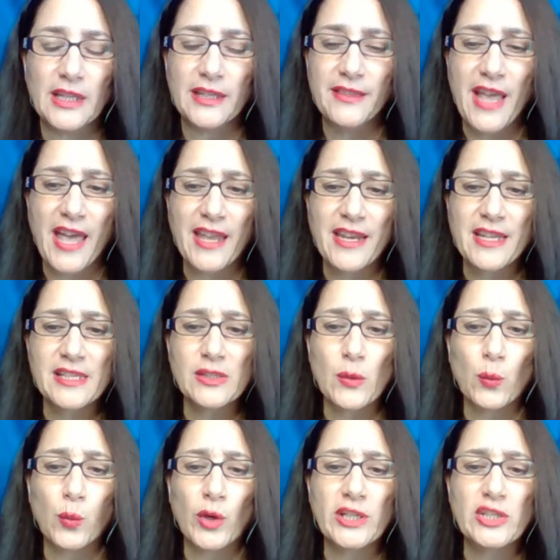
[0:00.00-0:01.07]
That is,
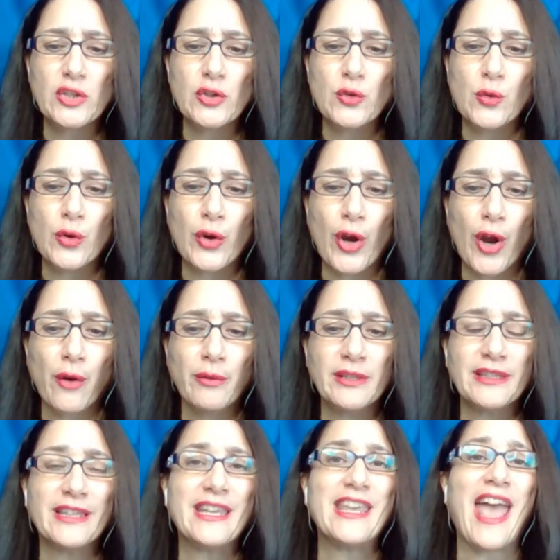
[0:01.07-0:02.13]
what do you
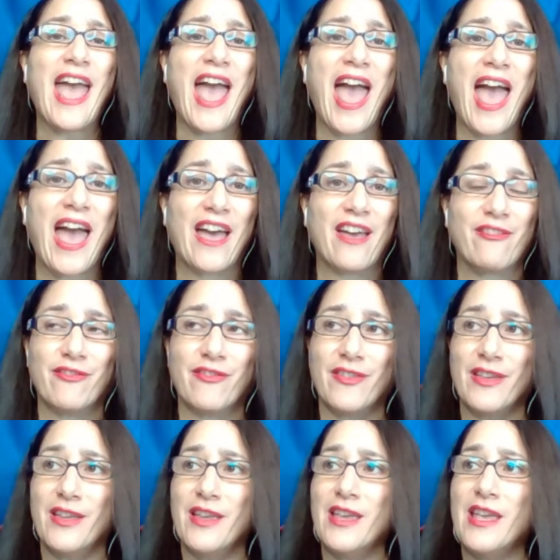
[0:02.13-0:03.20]
currently have
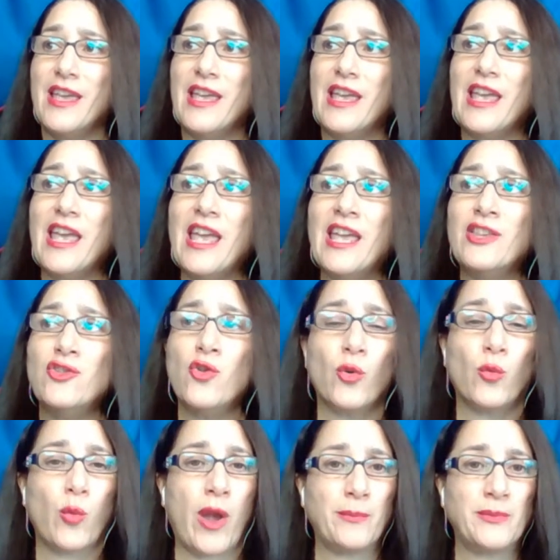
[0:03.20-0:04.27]
in
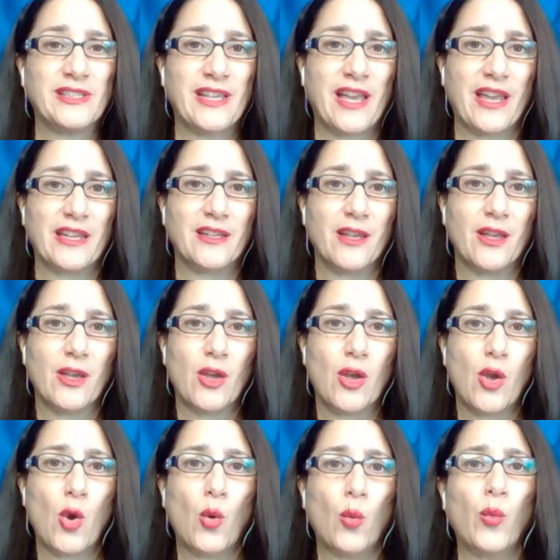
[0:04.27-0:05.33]
your website?
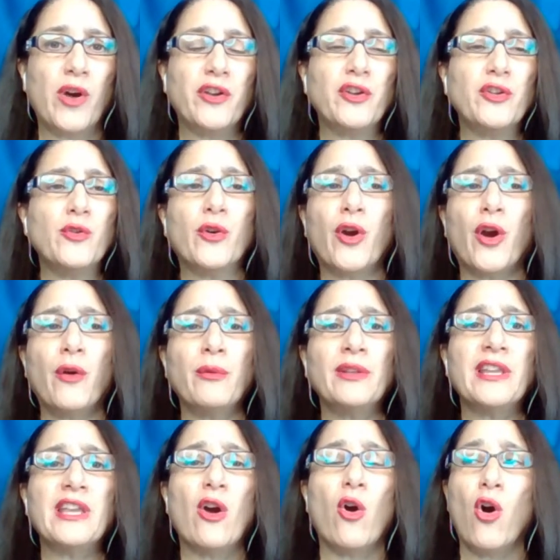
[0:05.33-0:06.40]
What are you
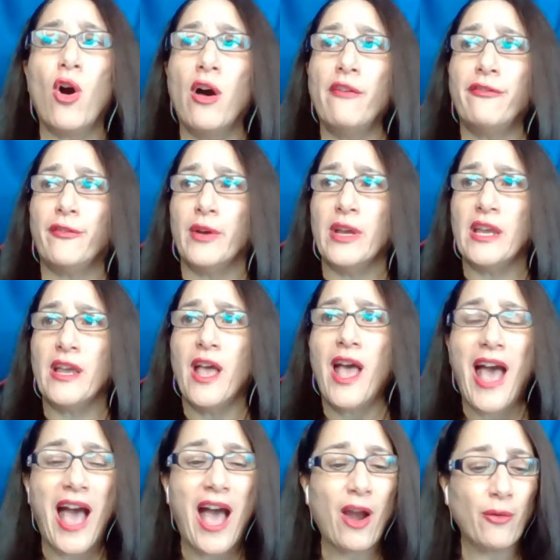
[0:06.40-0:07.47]
currently offering?
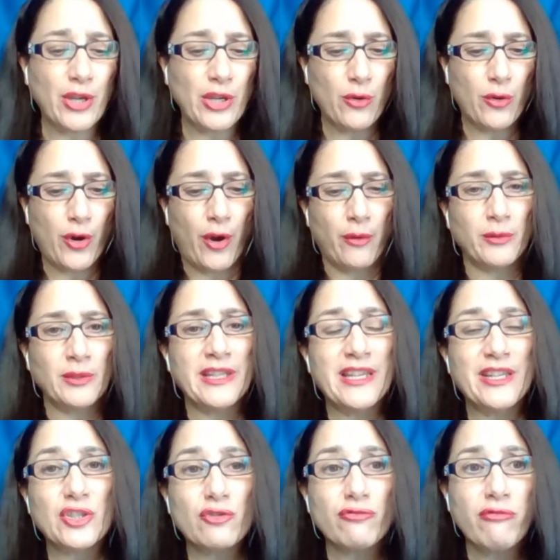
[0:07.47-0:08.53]
How are you
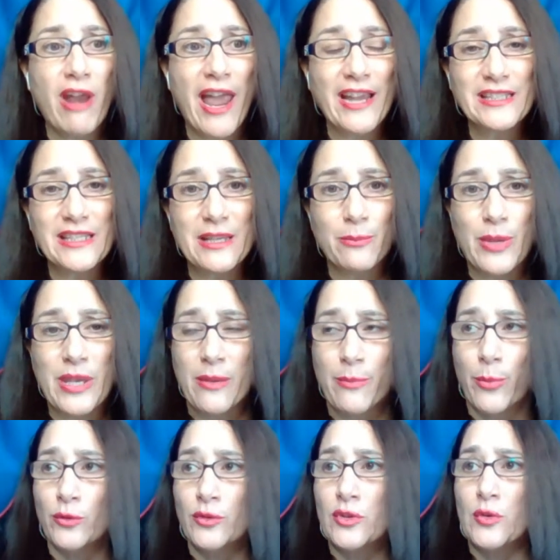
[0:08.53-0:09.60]
currently attracting
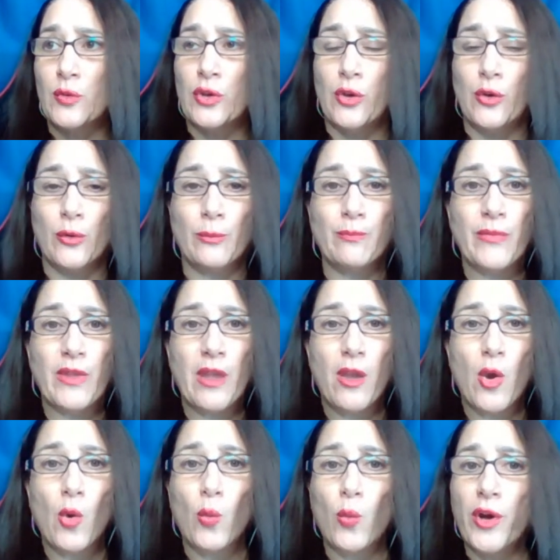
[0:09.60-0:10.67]
people to you?
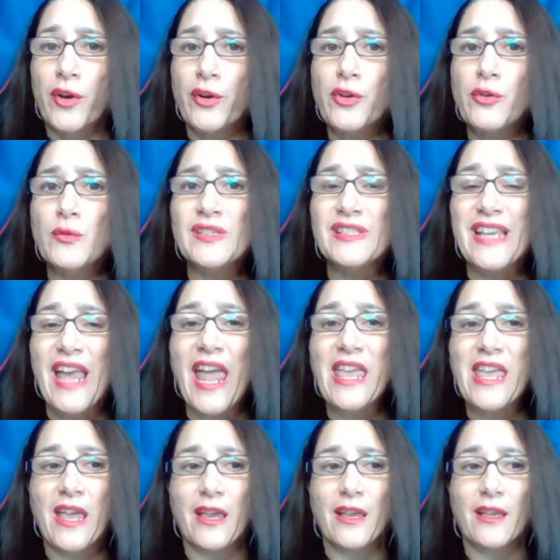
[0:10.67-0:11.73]
What are you
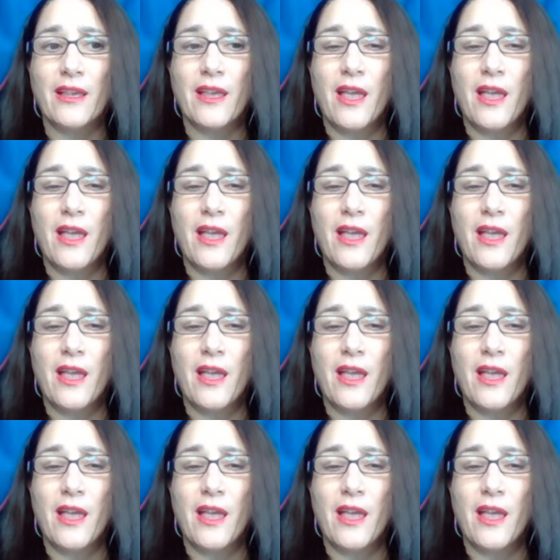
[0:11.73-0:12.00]
saying?